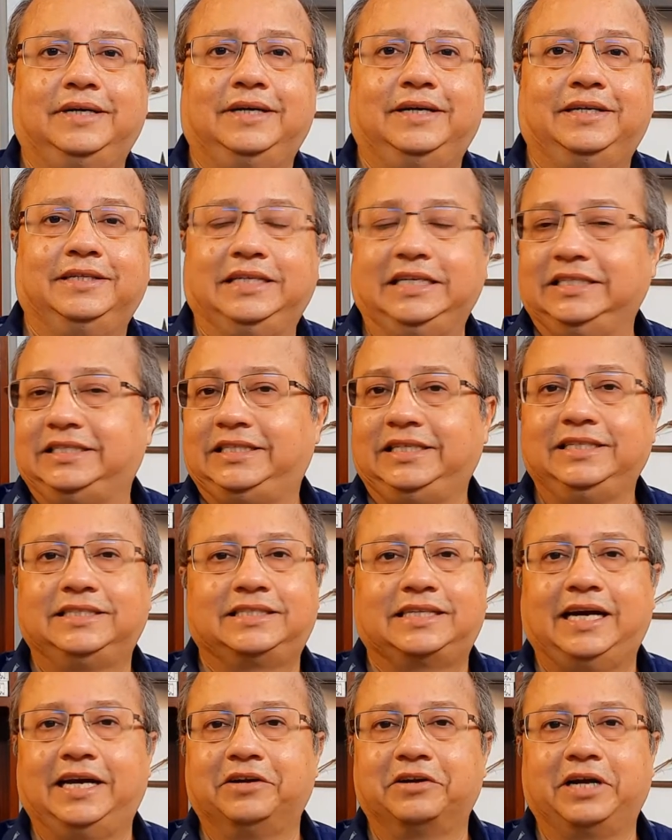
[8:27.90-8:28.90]
These seats
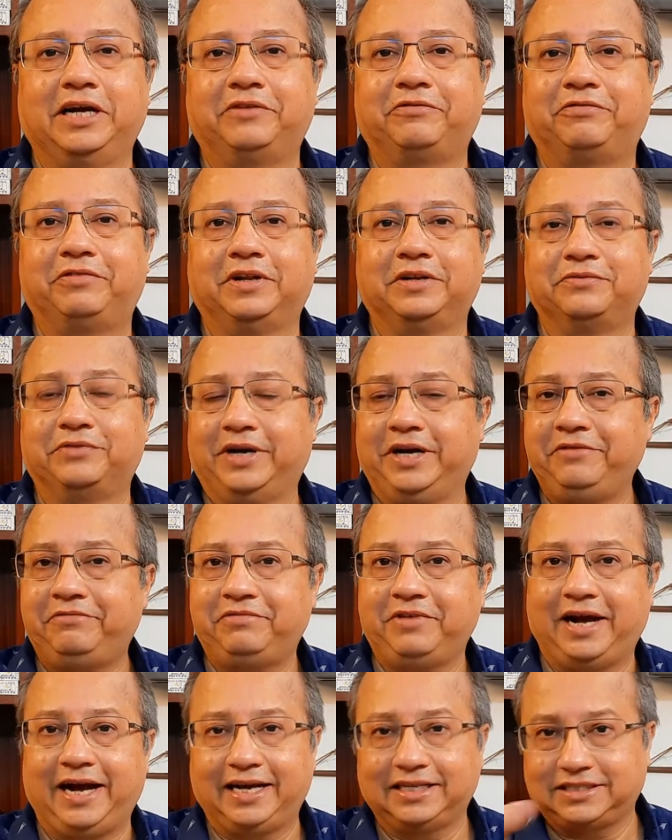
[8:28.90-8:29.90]
kind of get filled very
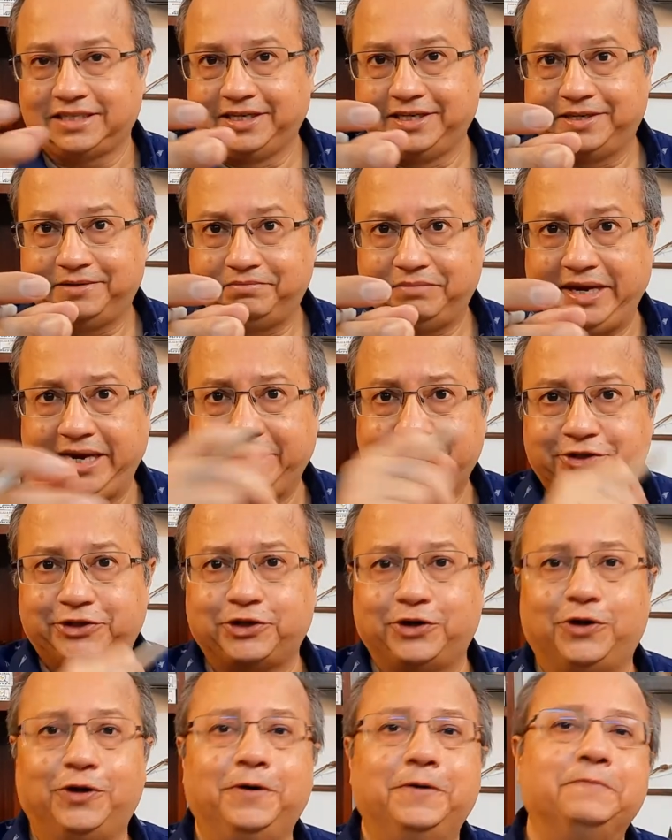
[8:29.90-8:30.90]
fast. Make
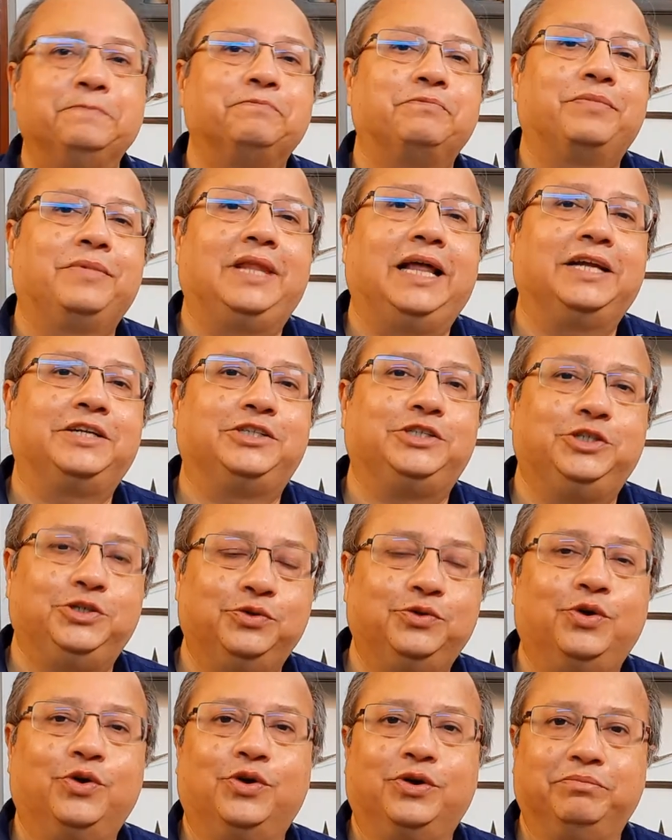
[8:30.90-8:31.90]
sure that
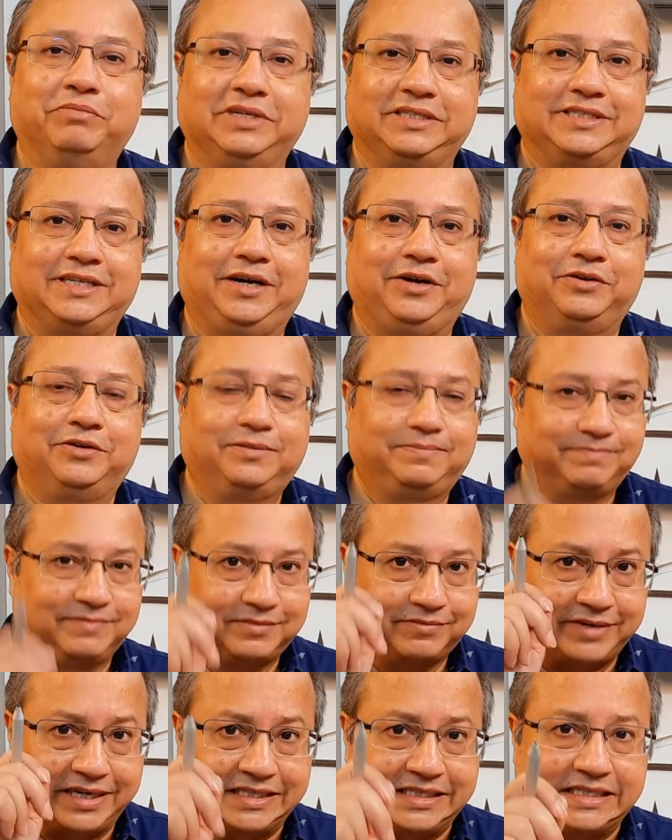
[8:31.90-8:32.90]
you don't miss out.
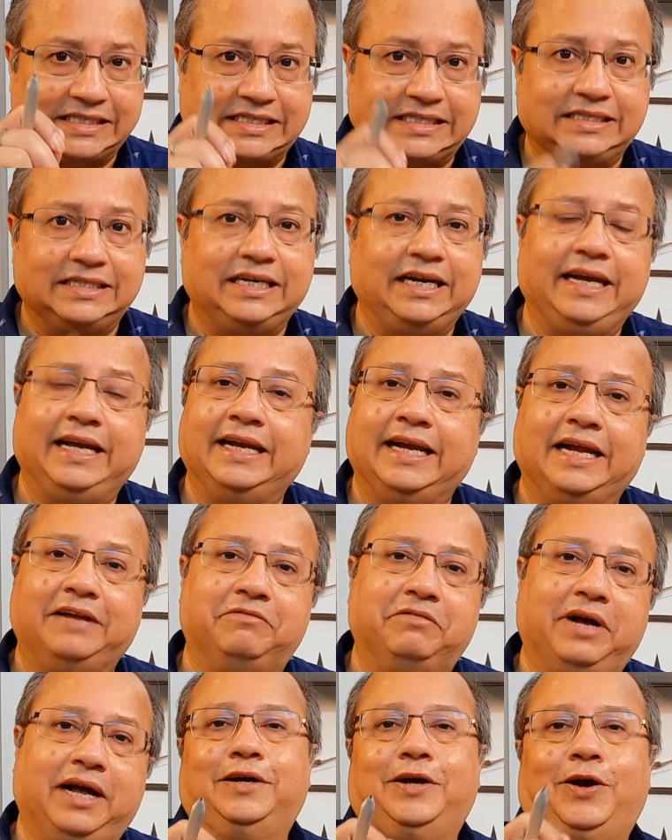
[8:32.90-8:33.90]
Register in
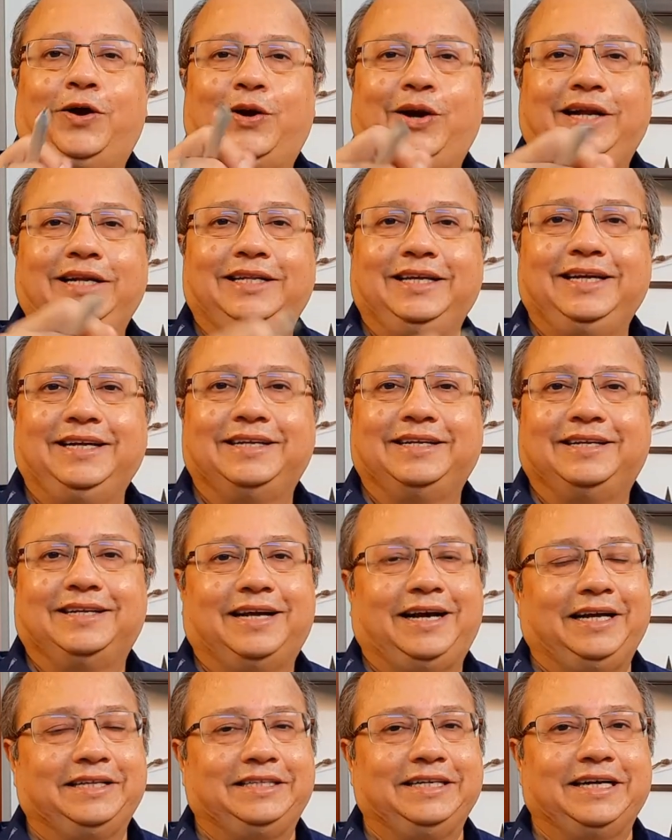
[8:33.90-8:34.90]
advance. All right then,
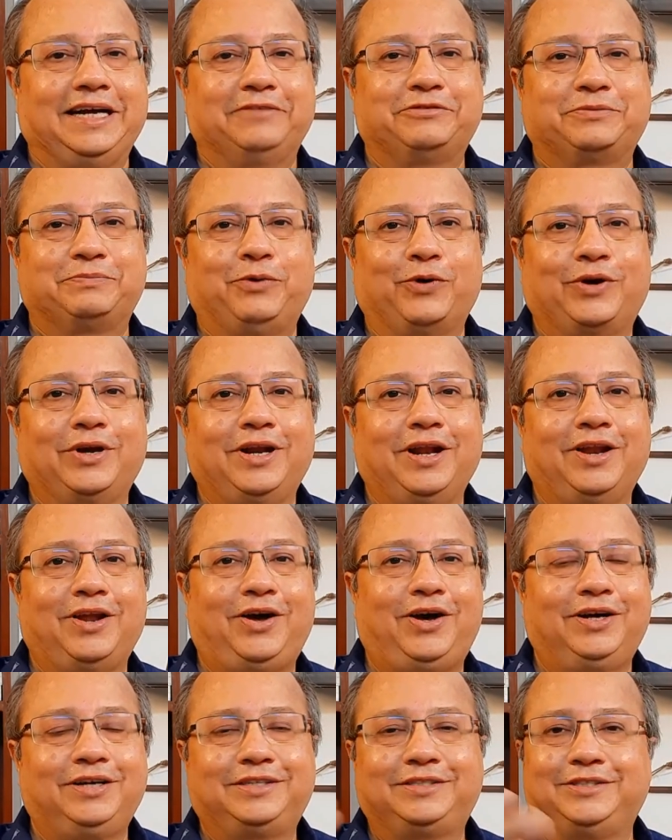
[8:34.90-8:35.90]
I think I've spoken a
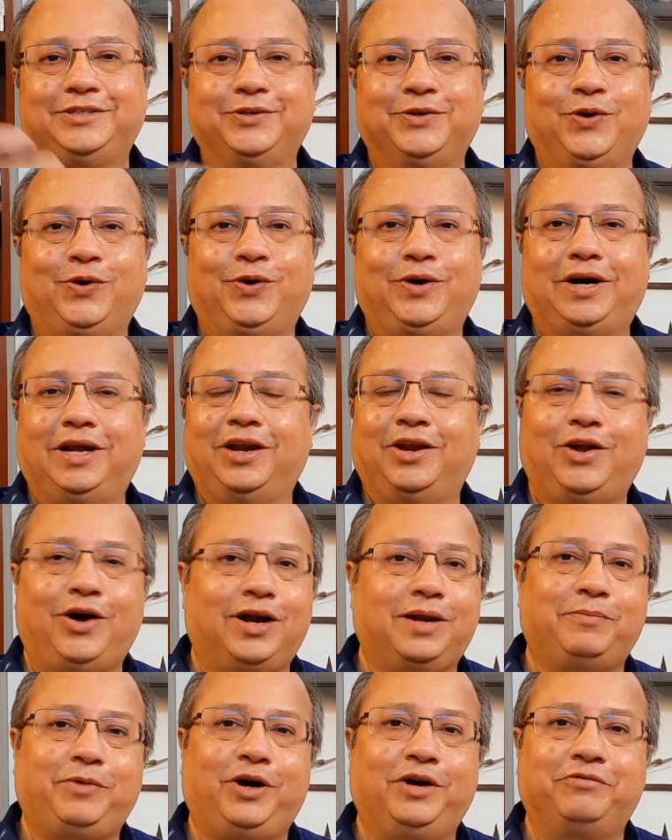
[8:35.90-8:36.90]
lot. You know a lot
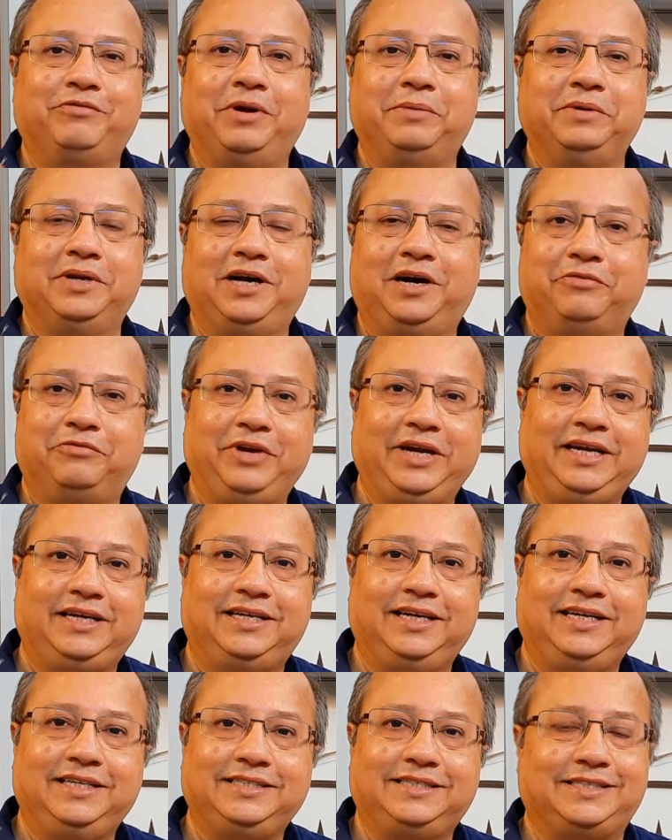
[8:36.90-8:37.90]
about webinar
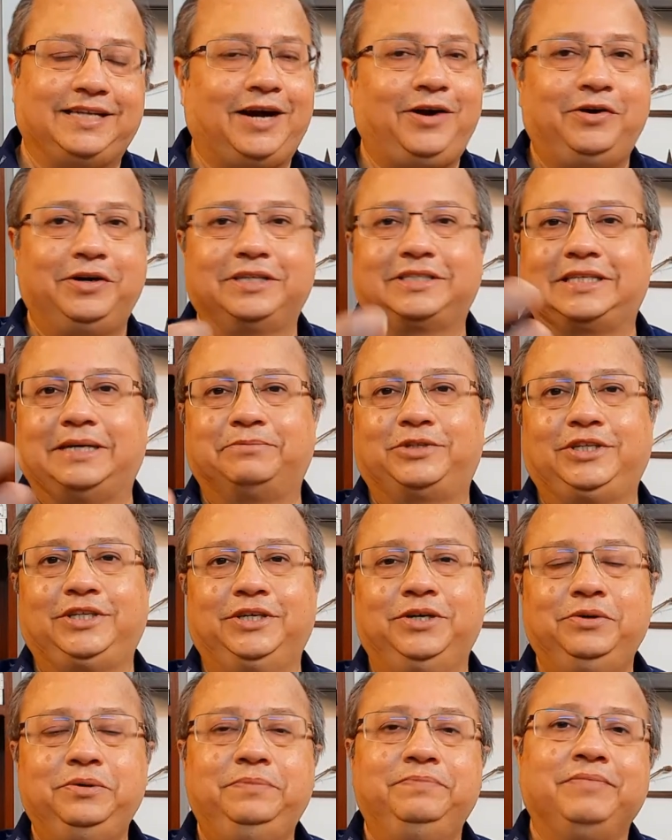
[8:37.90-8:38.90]
weekdays. Now it's up to
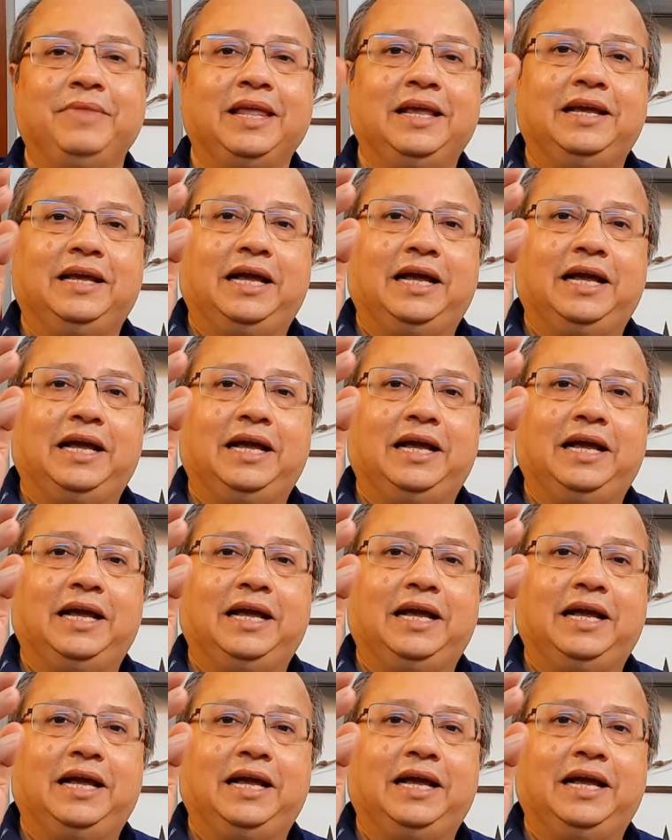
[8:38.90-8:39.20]
you.